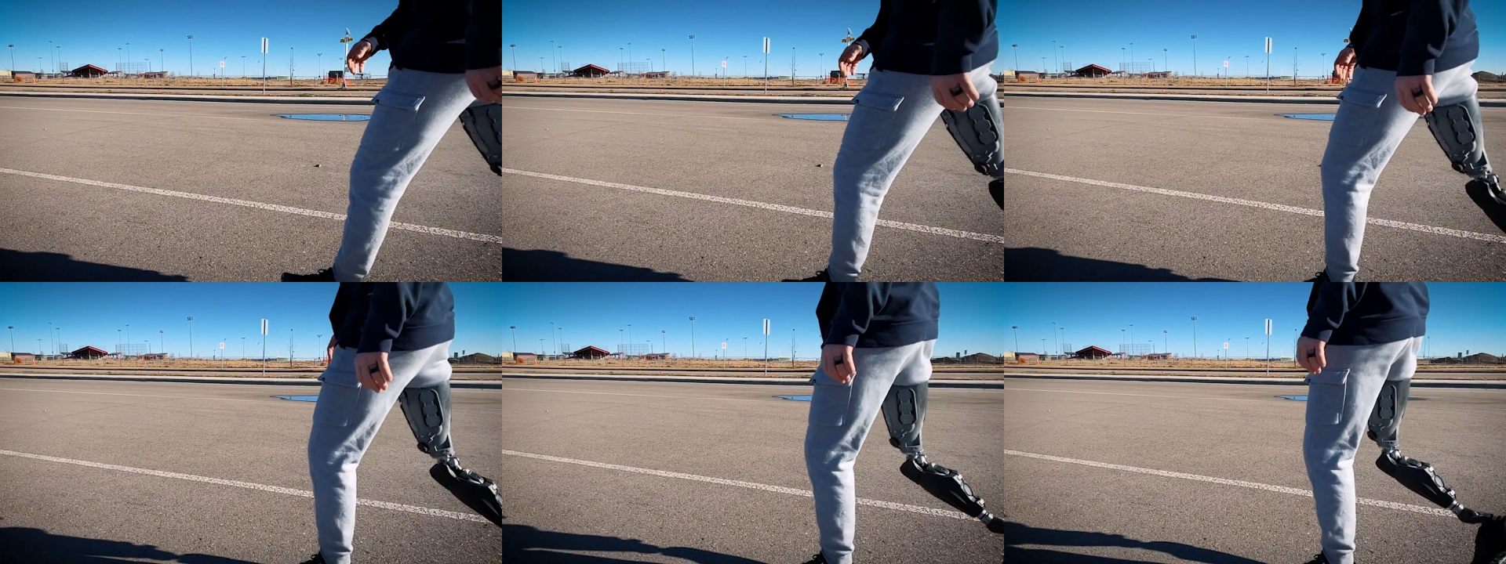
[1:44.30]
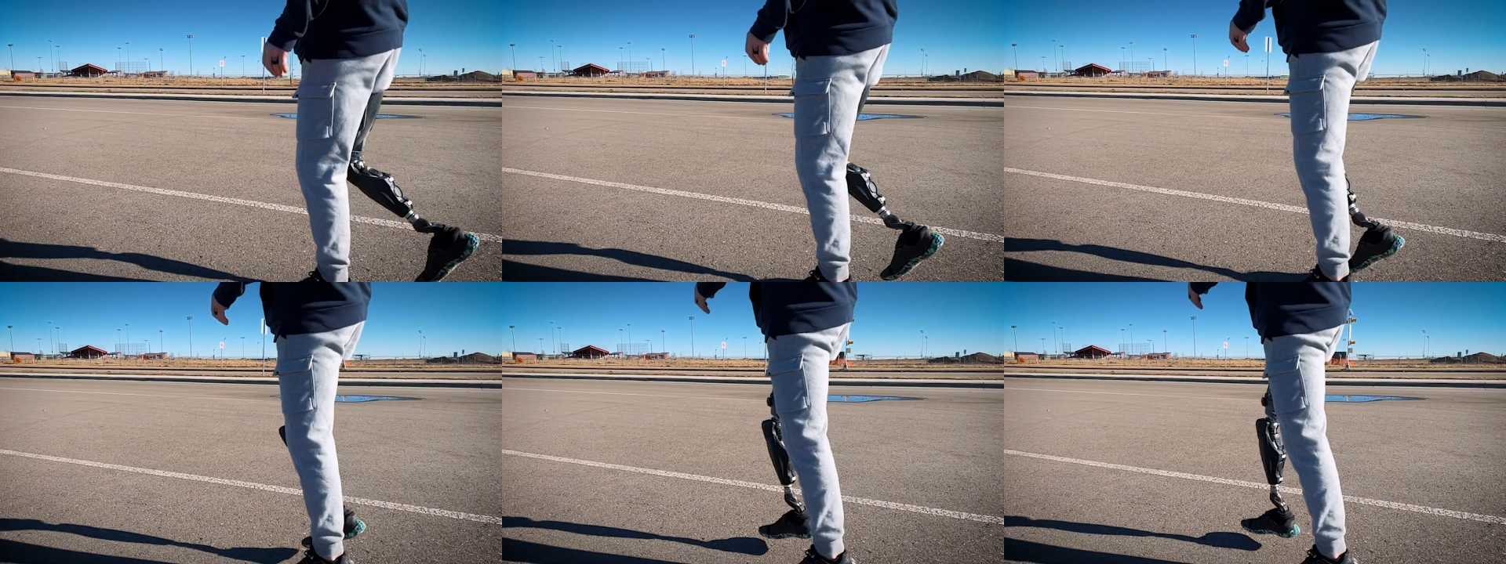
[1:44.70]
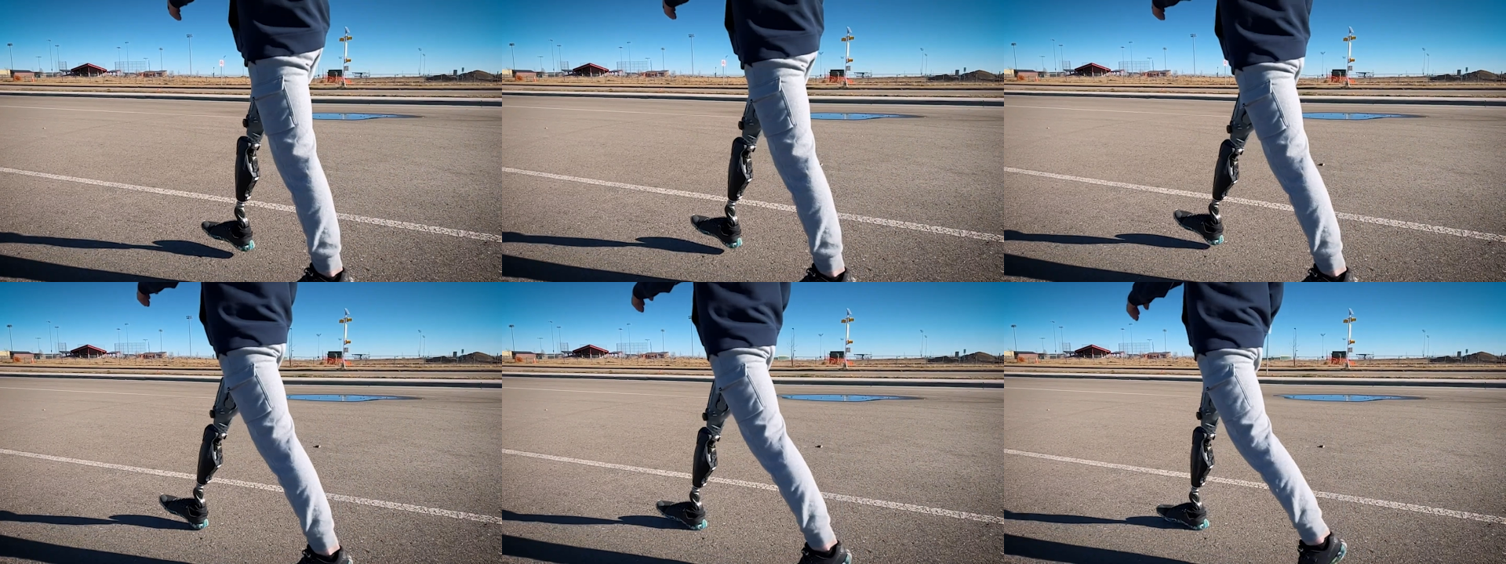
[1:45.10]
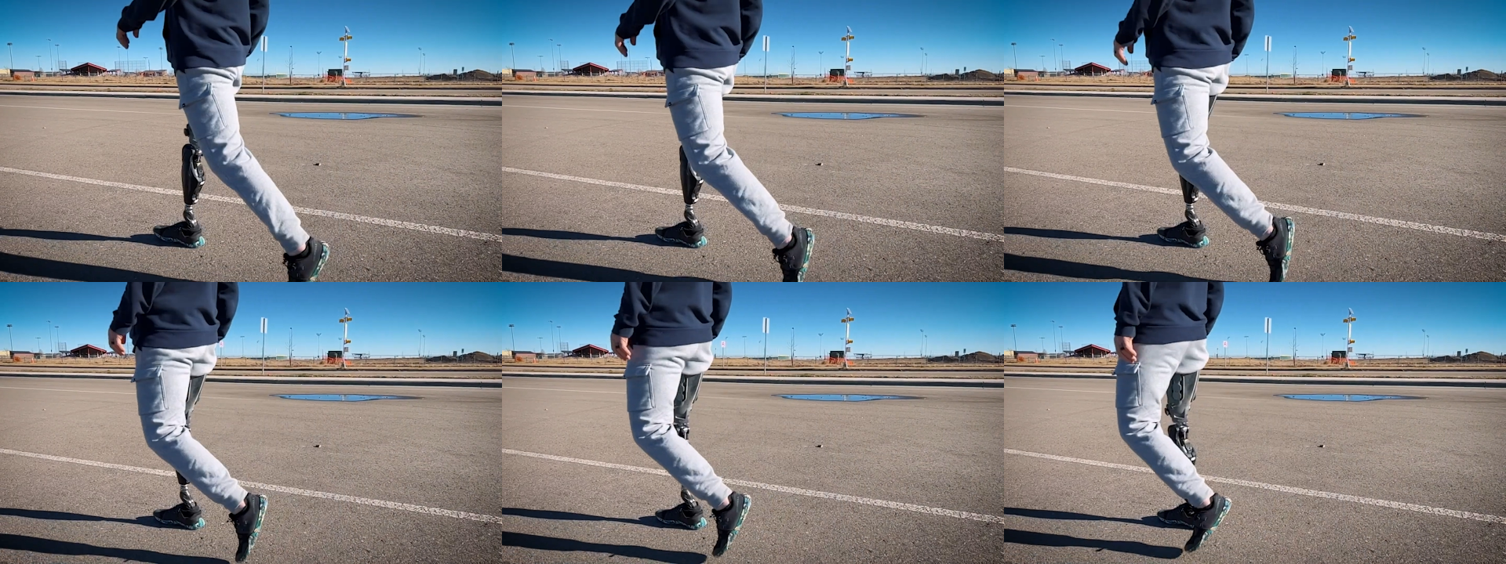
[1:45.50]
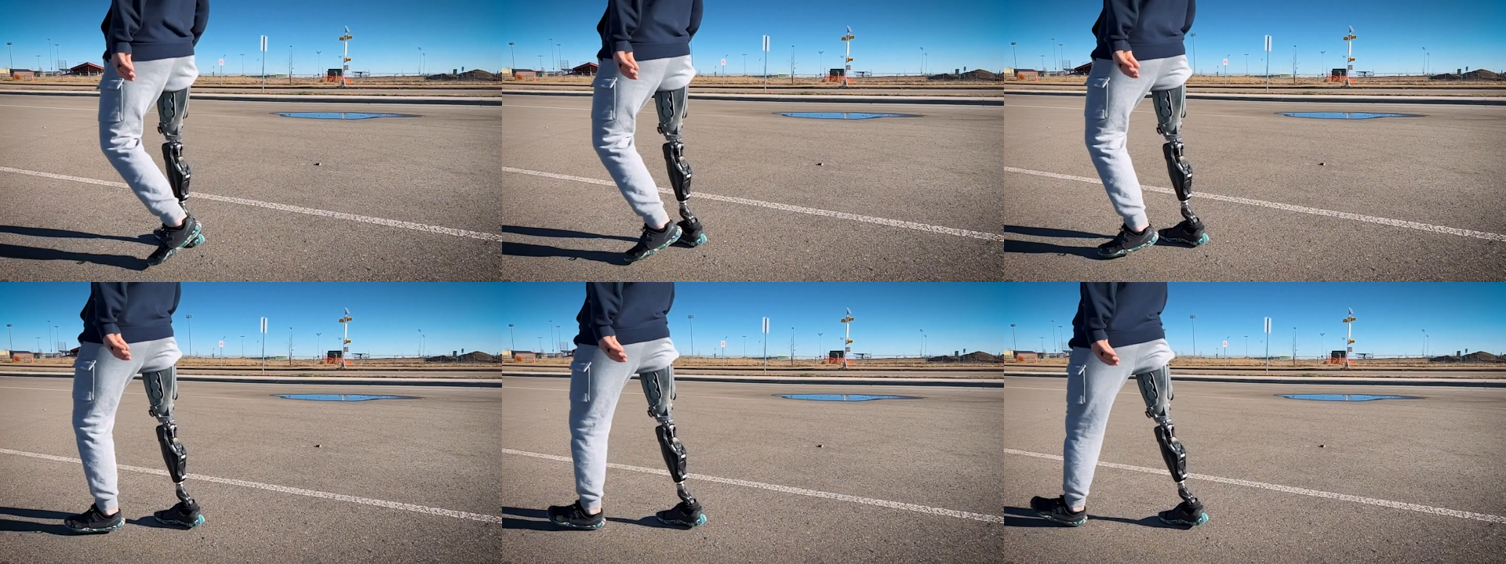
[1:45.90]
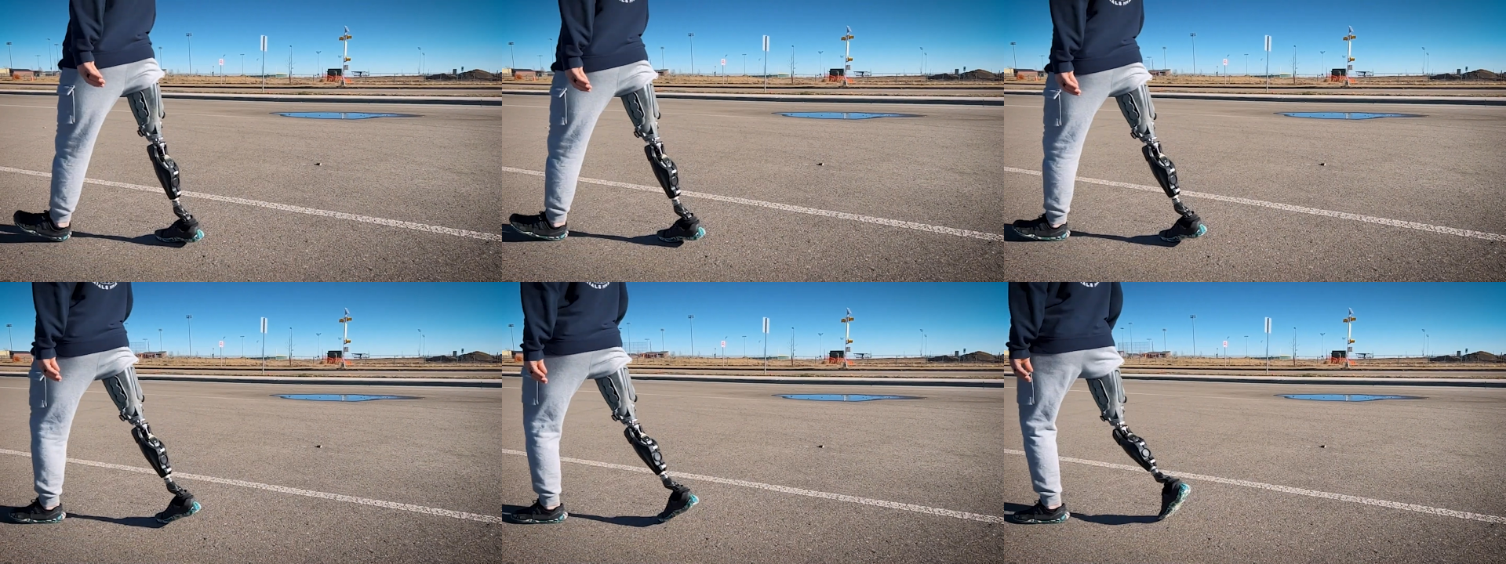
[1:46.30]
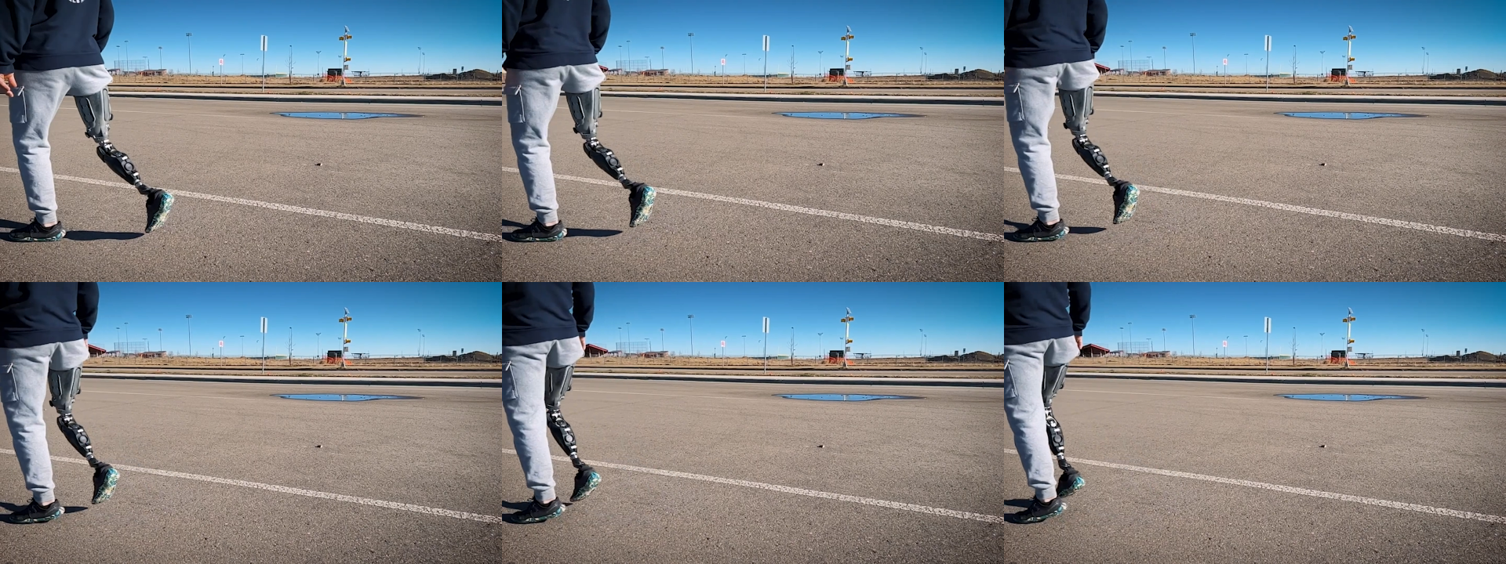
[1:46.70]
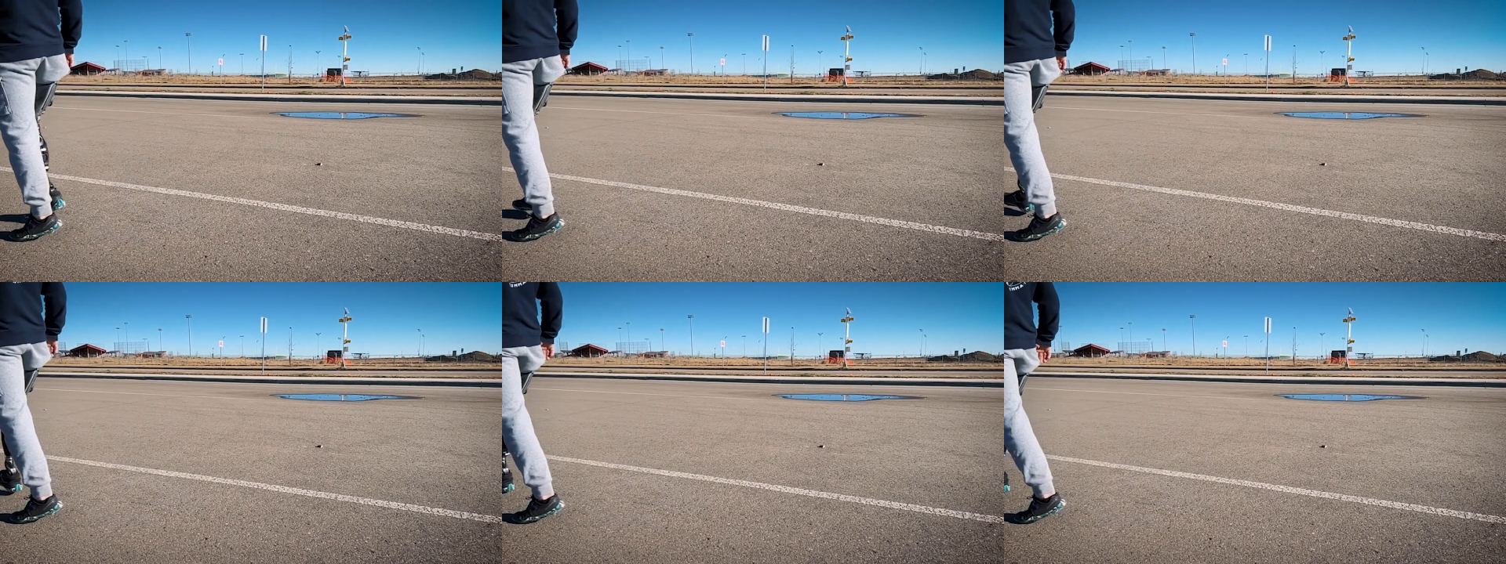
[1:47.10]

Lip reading: No face is visible, so there are no lips to read.